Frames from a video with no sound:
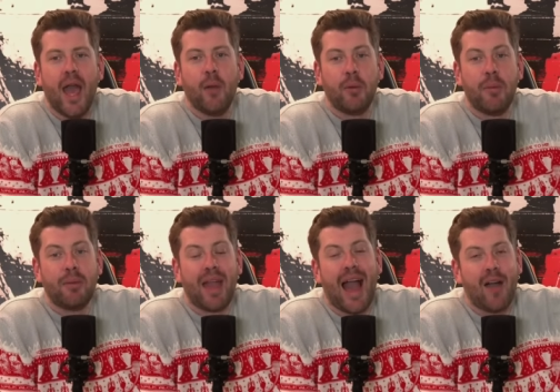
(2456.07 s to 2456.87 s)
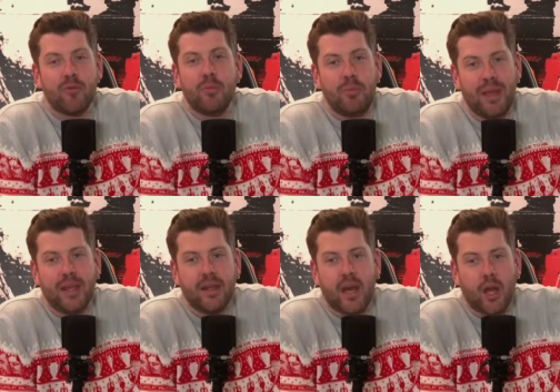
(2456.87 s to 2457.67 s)
We maybe haven't
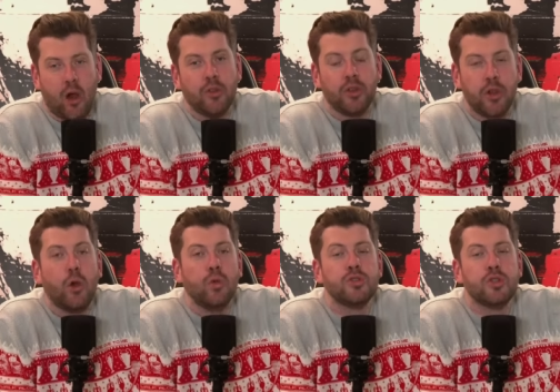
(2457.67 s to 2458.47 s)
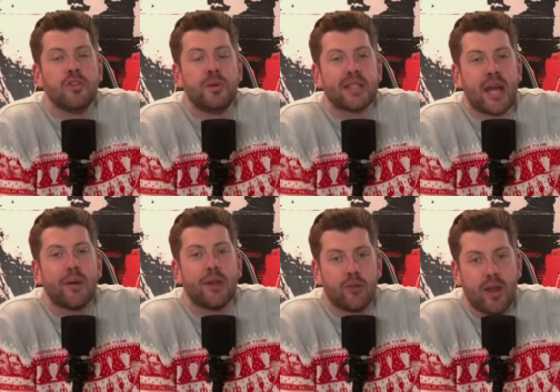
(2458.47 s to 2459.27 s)
been on the nose enough about how
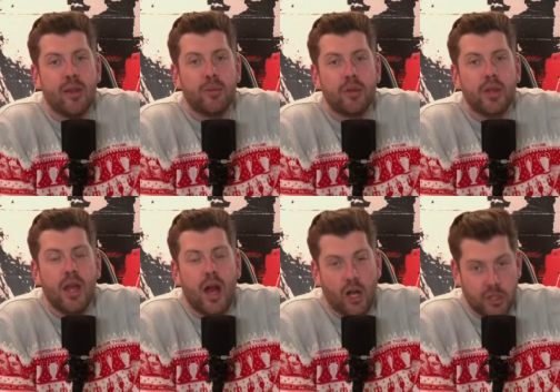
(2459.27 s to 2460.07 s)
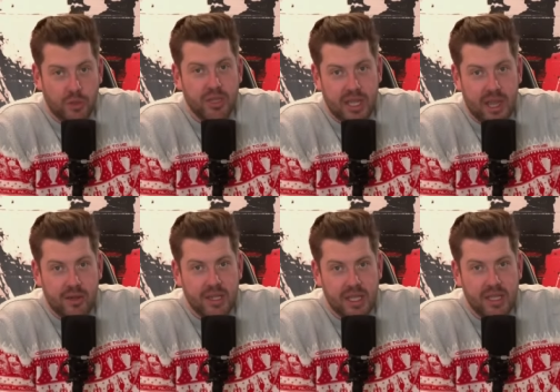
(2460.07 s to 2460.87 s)
incredible our new
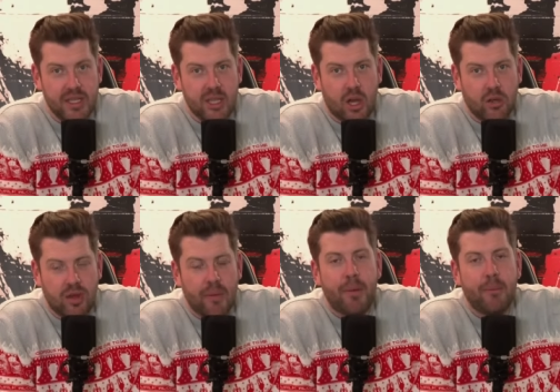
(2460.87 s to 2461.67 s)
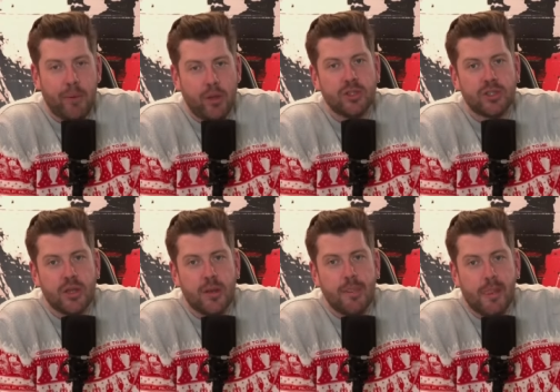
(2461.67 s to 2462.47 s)
series is on Red Men Plus.
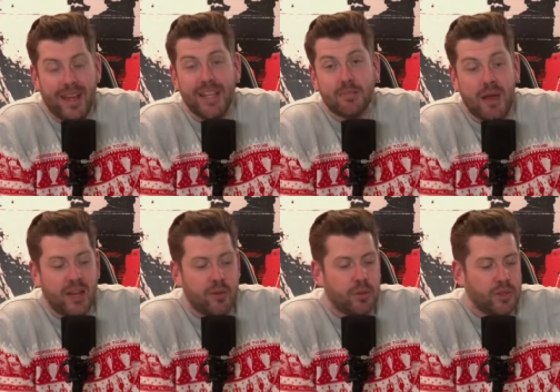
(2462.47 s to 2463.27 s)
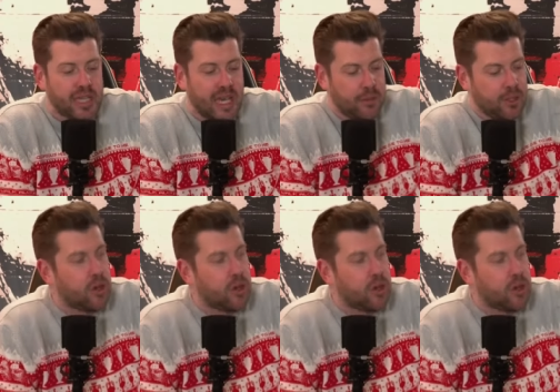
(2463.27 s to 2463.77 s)
It is my Liverpool debut.